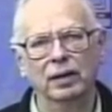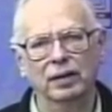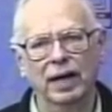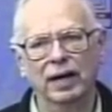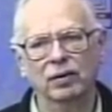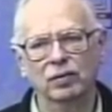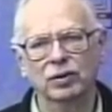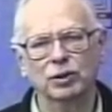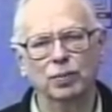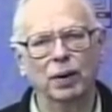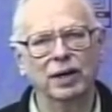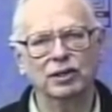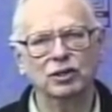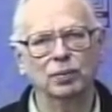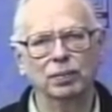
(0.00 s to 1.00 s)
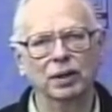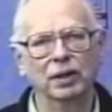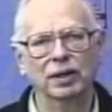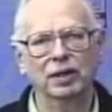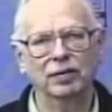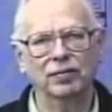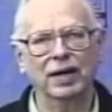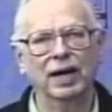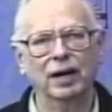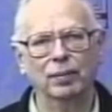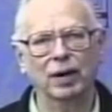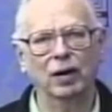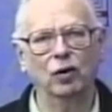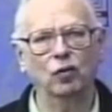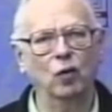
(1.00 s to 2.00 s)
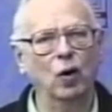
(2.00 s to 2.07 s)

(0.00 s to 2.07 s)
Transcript: that responsibility of that amount of